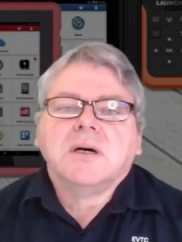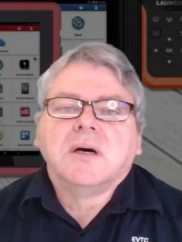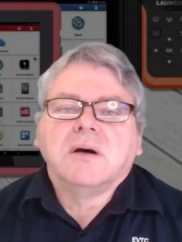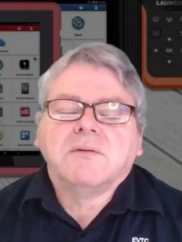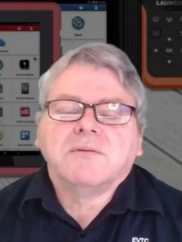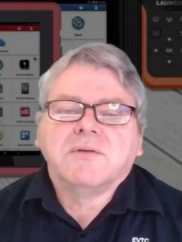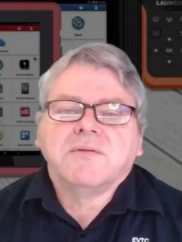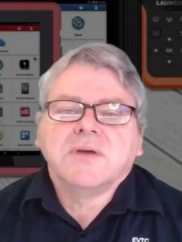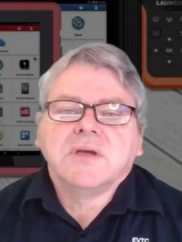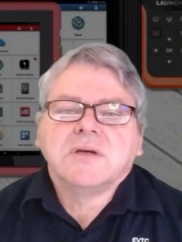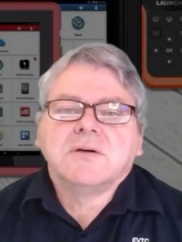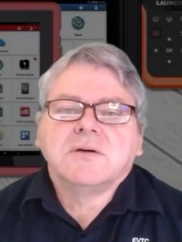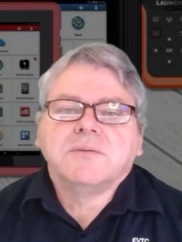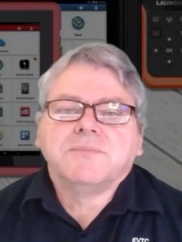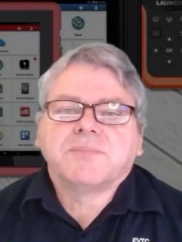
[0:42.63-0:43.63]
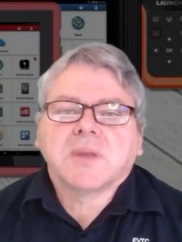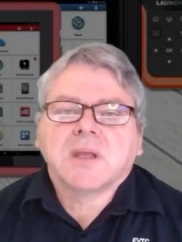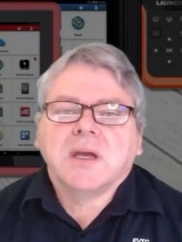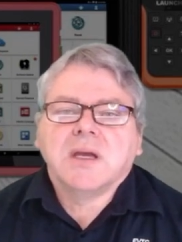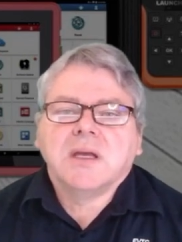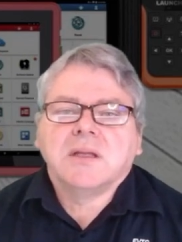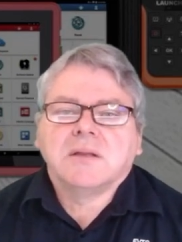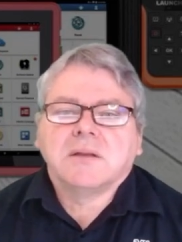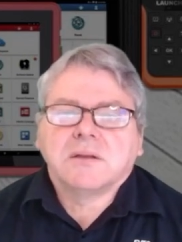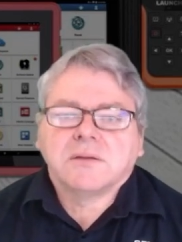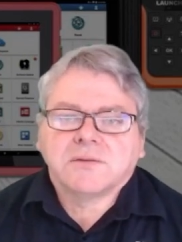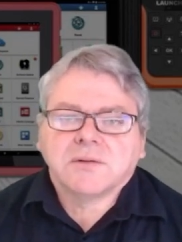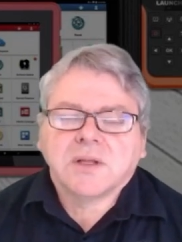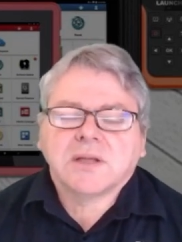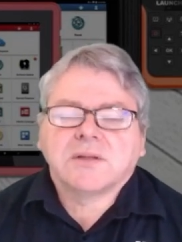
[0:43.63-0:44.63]
of the vehicle and
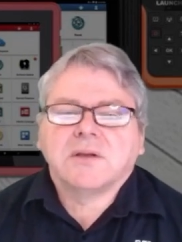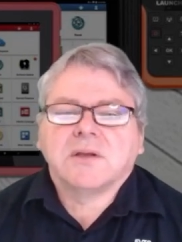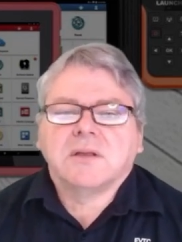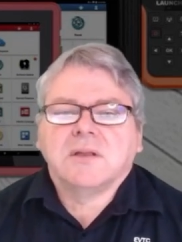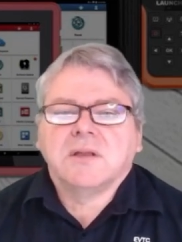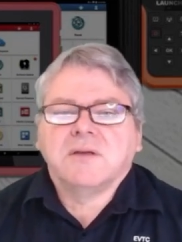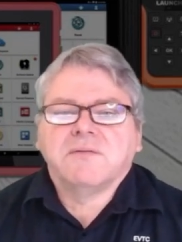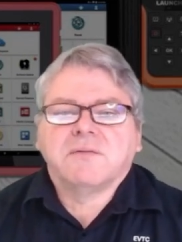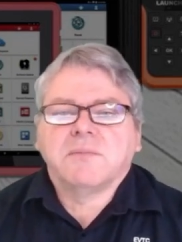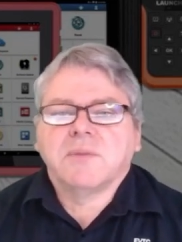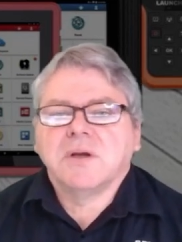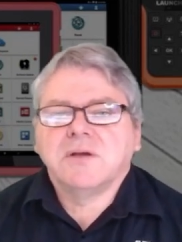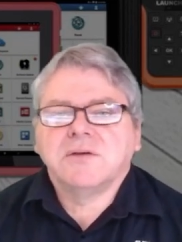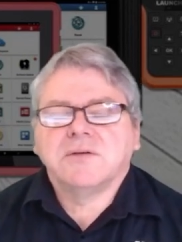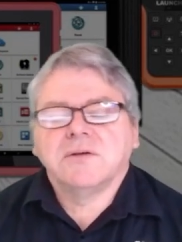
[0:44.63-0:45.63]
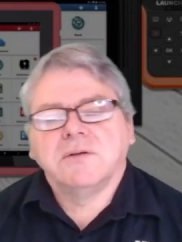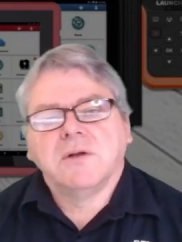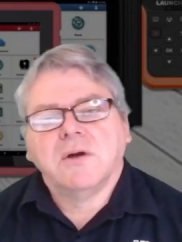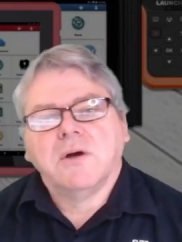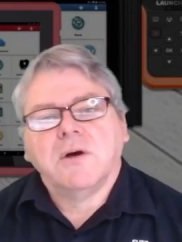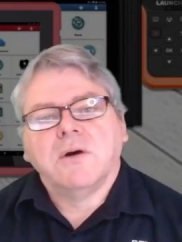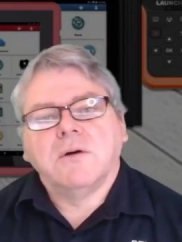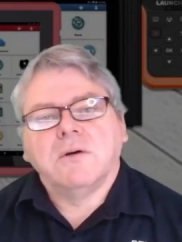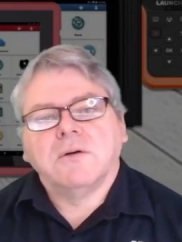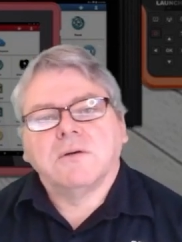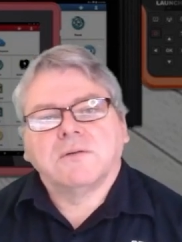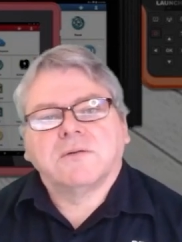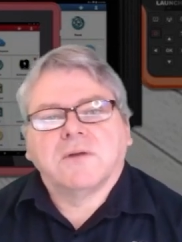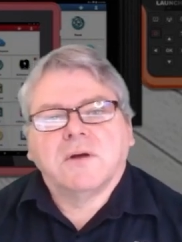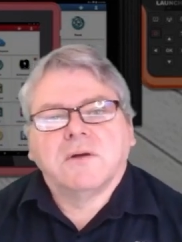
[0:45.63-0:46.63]
selecting the information,
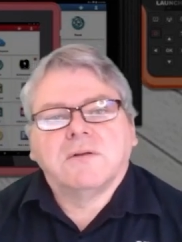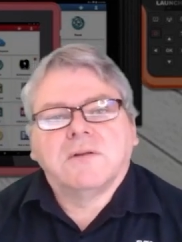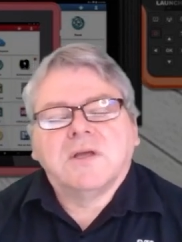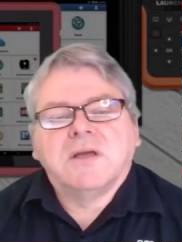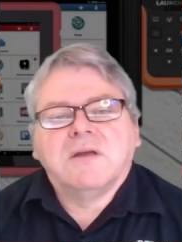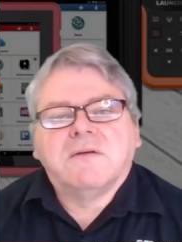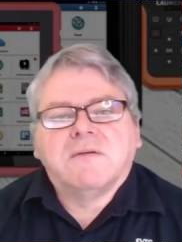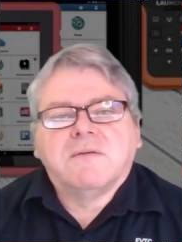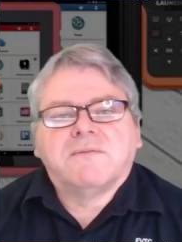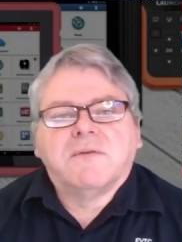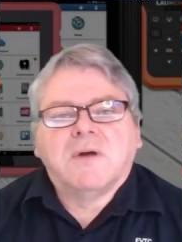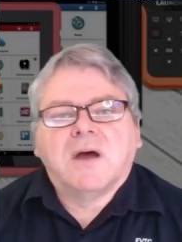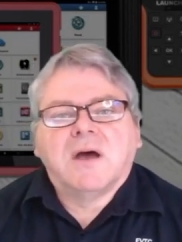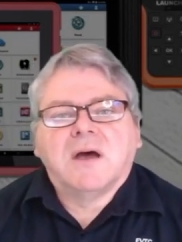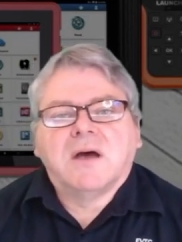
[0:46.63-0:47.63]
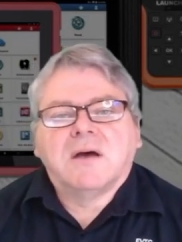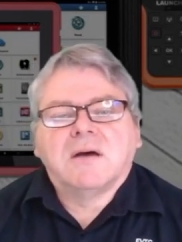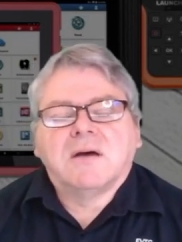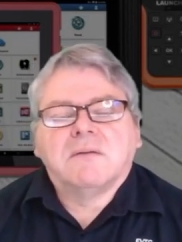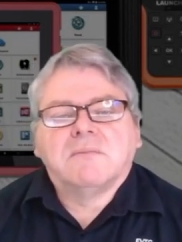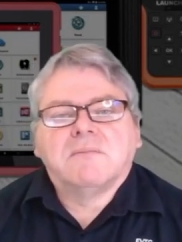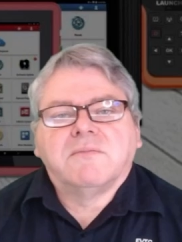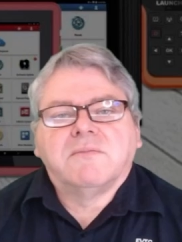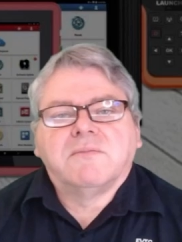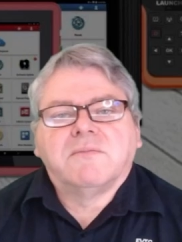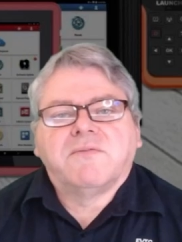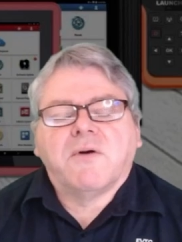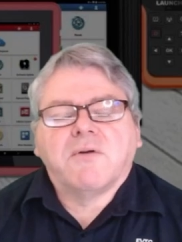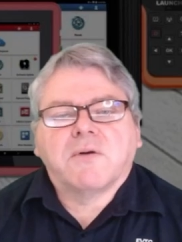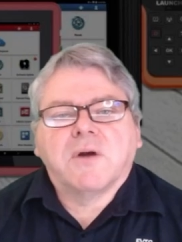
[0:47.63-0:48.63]
also the
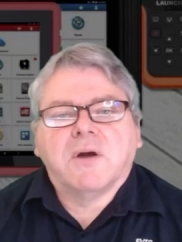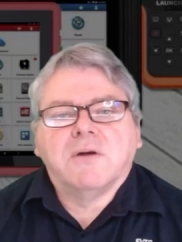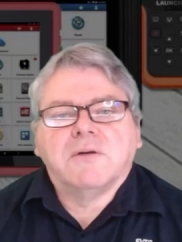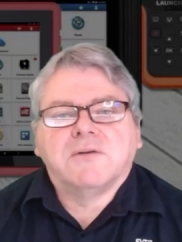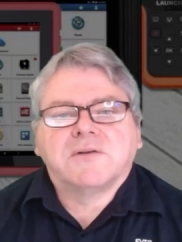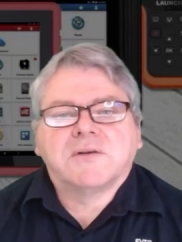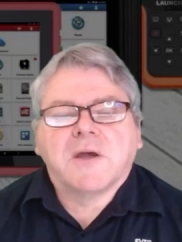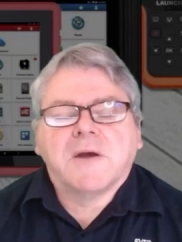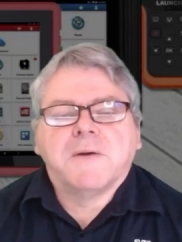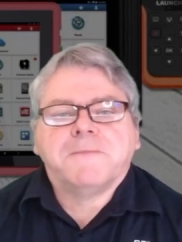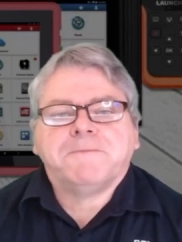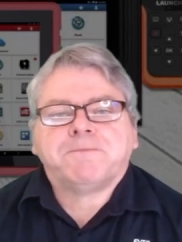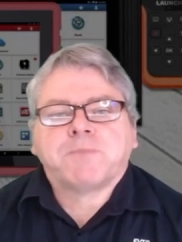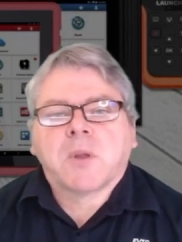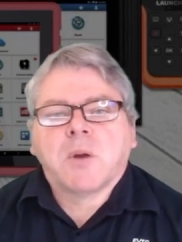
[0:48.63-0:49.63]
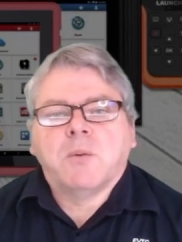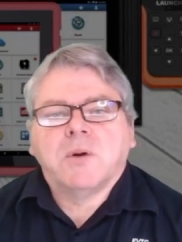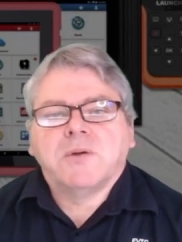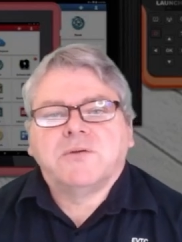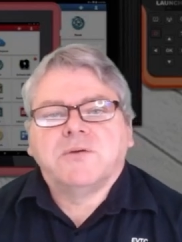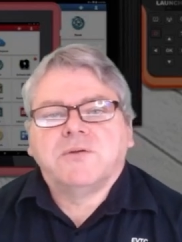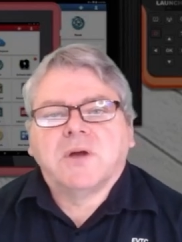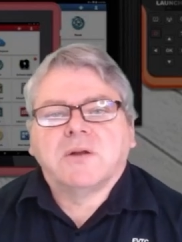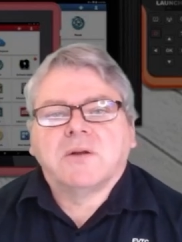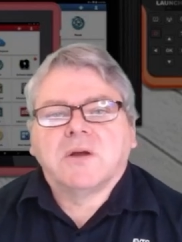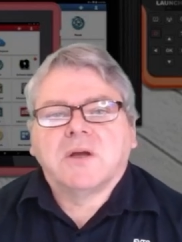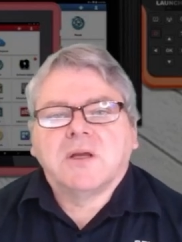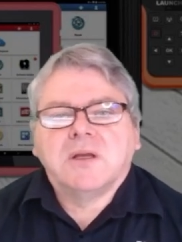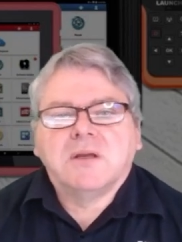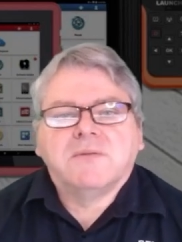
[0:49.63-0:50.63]
fault code. So once you've done
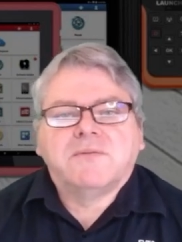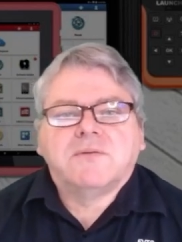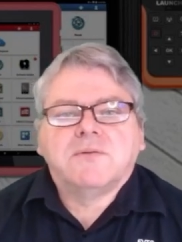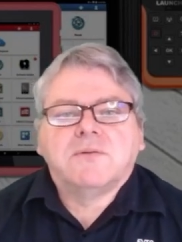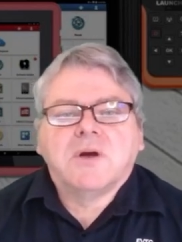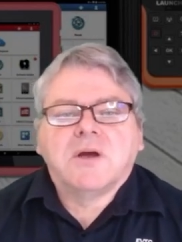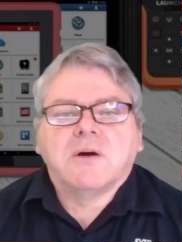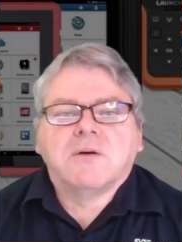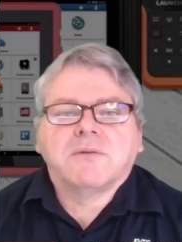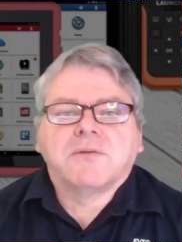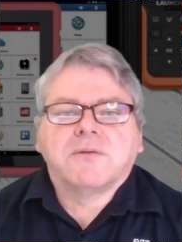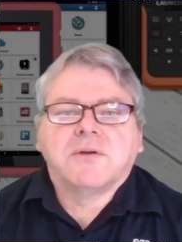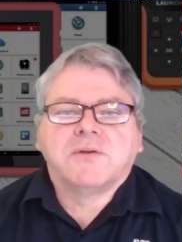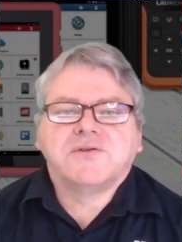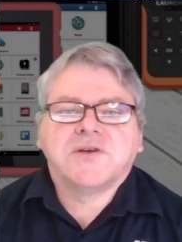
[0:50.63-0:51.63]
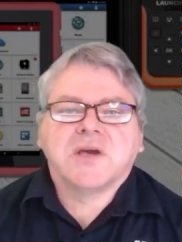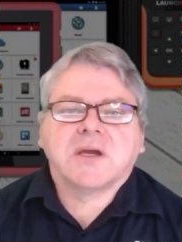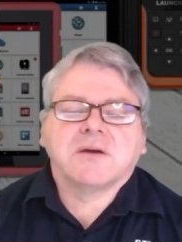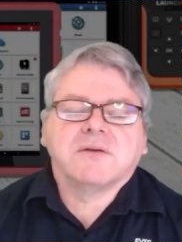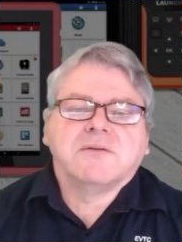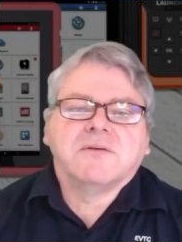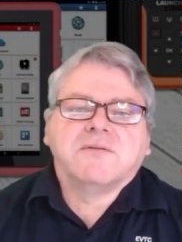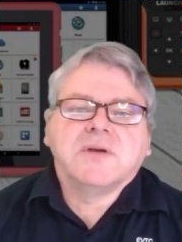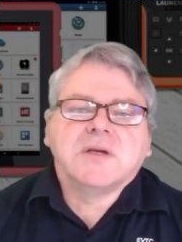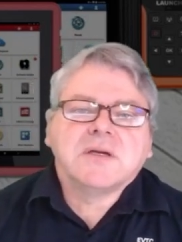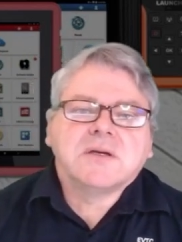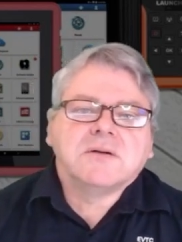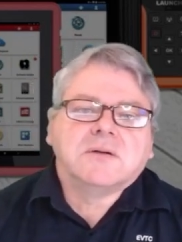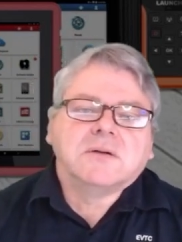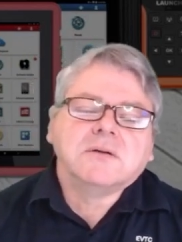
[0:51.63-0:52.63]
a full health check of the
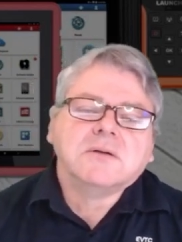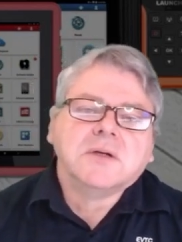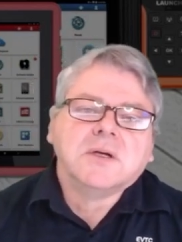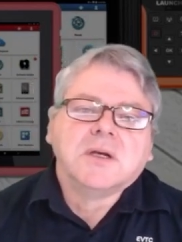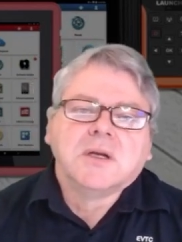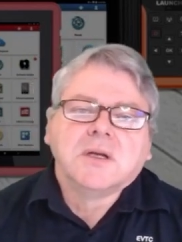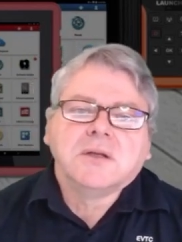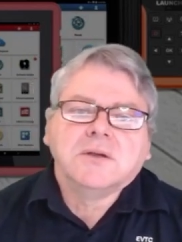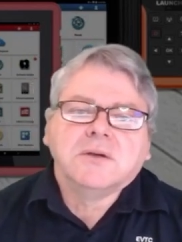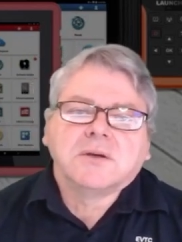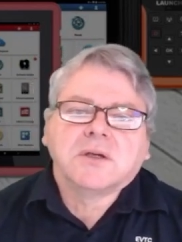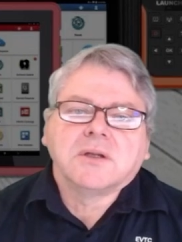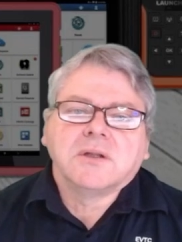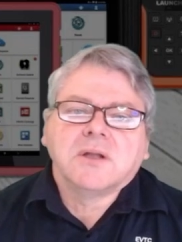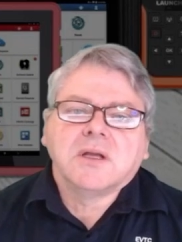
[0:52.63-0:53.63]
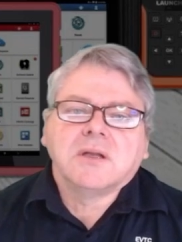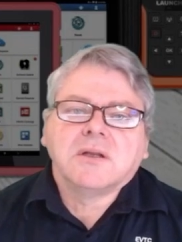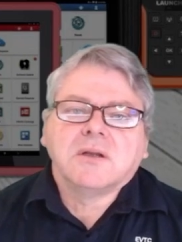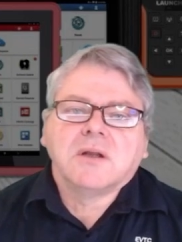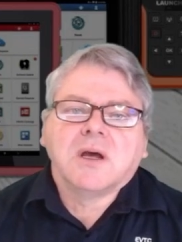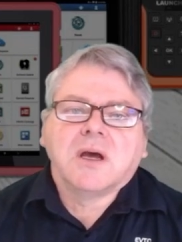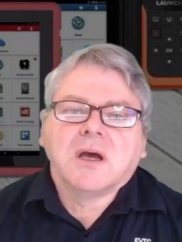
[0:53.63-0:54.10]
vehicle, you can then